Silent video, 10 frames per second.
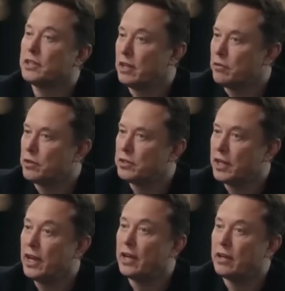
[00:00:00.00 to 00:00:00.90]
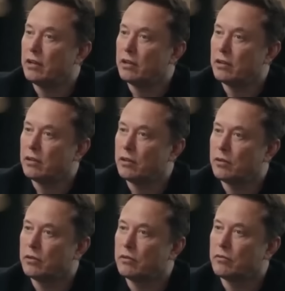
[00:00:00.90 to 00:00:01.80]
my son Xavier is dead,
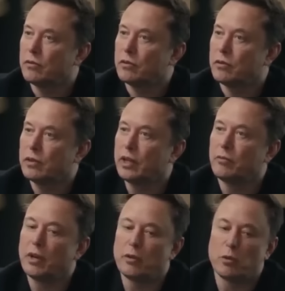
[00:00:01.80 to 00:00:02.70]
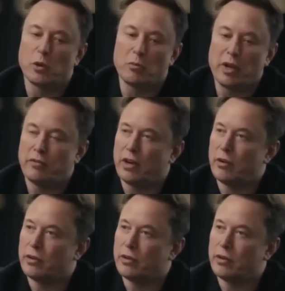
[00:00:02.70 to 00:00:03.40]
killed by the woke mind